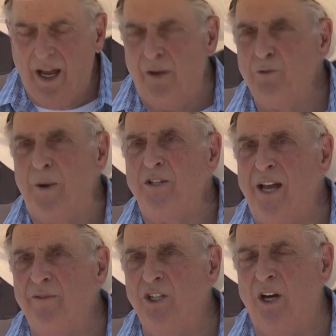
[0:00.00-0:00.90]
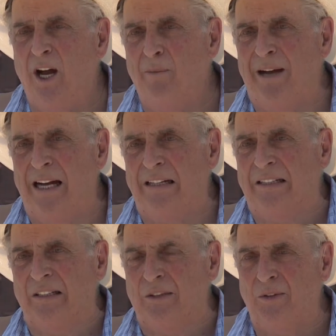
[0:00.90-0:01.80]
I was supposed to have a job out
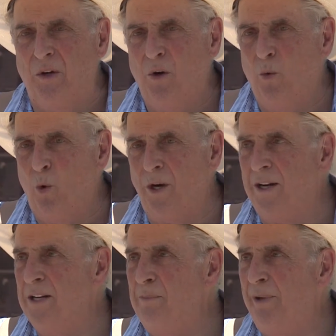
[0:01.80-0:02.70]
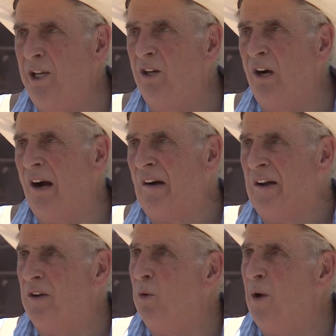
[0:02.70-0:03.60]
here working in PR. I
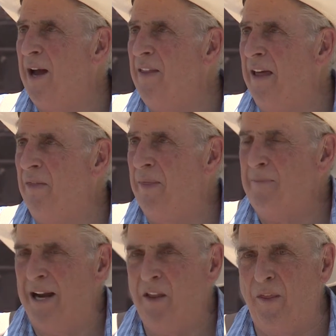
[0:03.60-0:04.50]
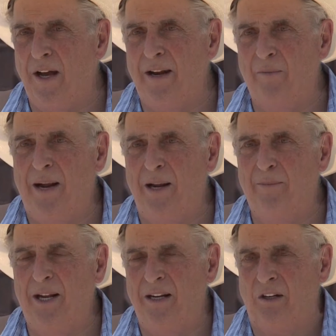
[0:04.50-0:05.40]
don't know why they might have thought I might have
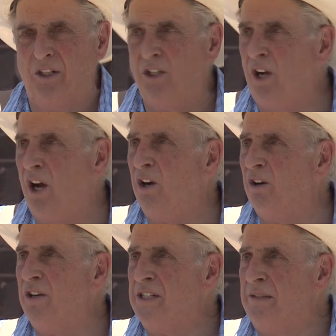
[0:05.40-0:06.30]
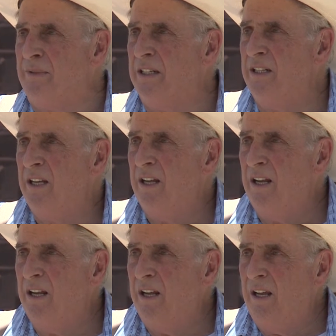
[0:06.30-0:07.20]
been a good talker or something.
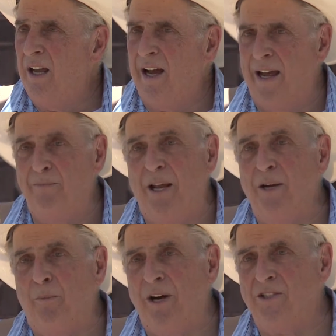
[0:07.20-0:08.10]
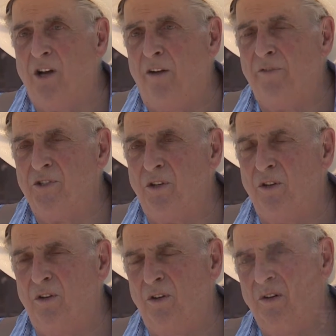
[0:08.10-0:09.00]
I had been the press officer